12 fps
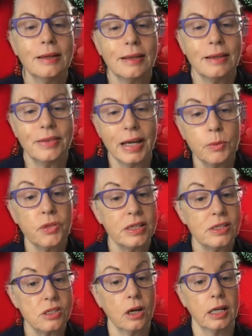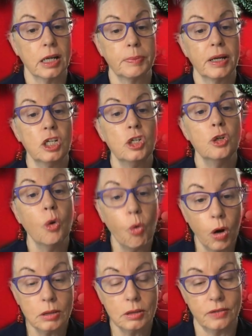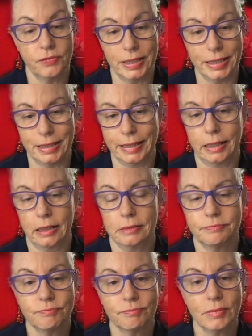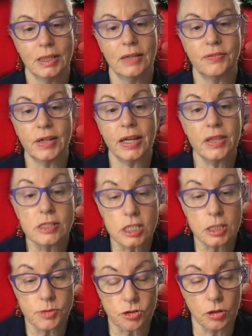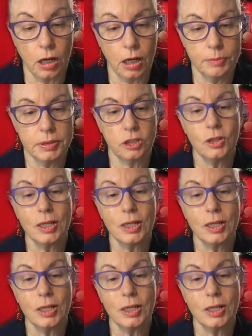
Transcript: They will then sign up under your affiliate link. If they then subscribe and you